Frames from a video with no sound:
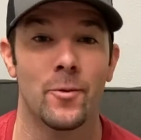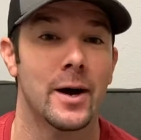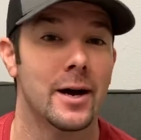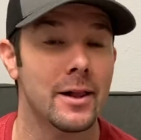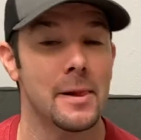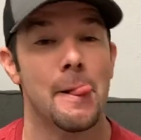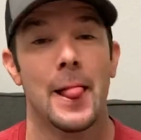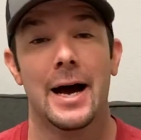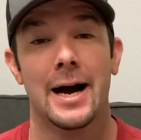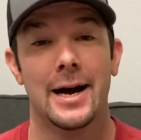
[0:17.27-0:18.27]
Well,
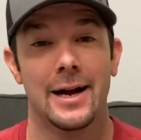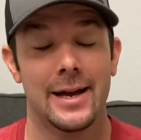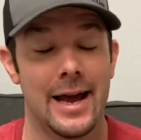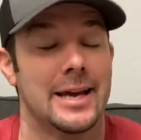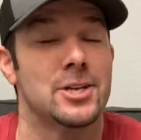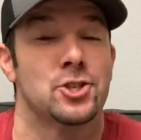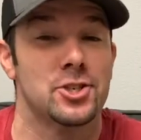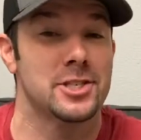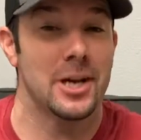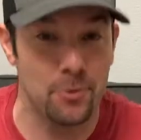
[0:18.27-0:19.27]
uh, I guess you're
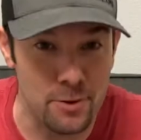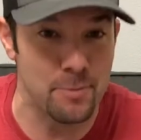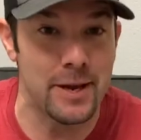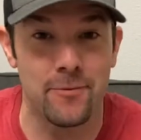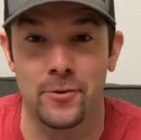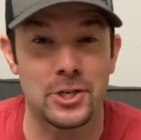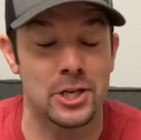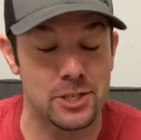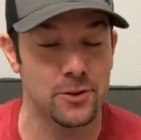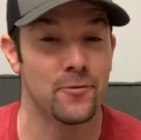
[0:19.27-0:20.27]
stuck with me for
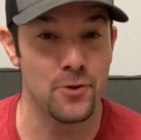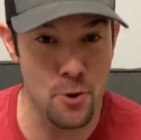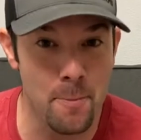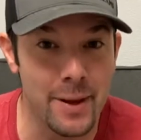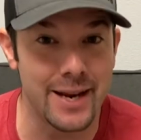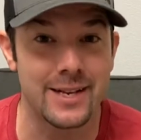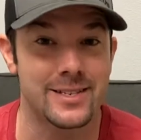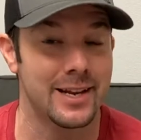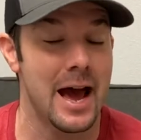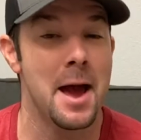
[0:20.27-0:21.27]
just a few minutes,
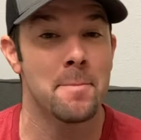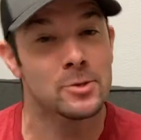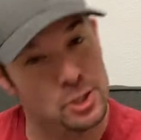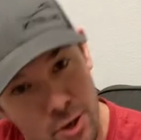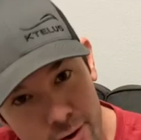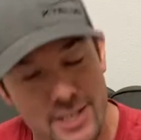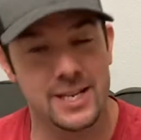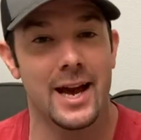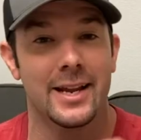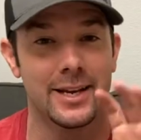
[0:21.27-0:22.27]
and I am so
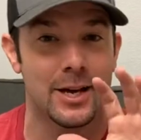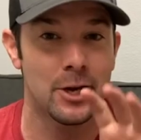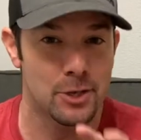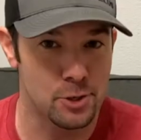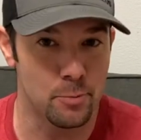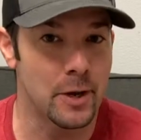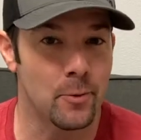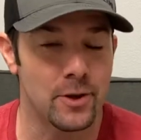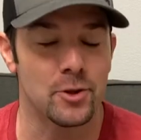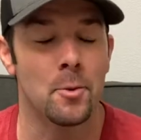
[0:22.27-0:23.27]
excited to be with you.